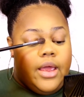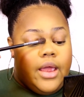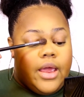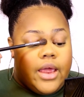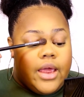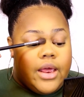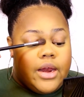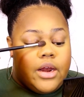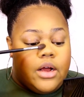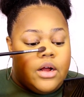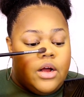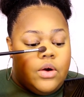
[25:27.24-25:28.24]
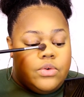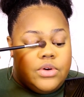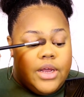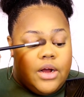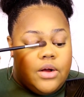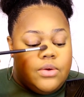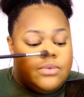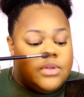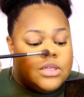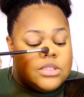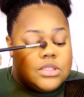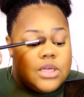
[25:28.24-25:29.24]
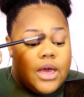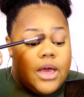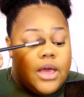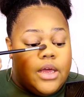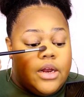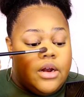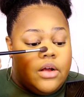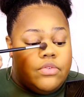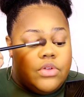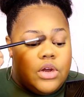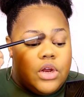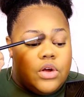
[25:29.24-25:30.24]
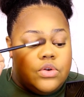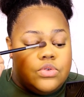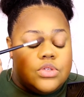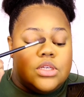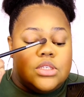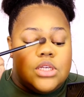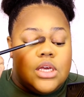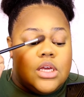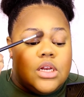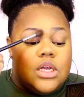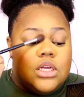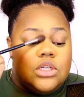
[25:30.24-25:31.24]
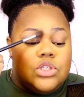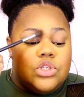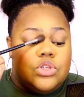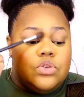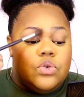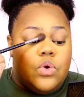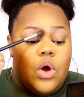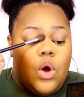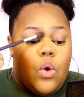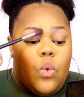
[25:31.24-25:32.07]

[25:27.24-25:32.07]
and go down the side of the nose and take it into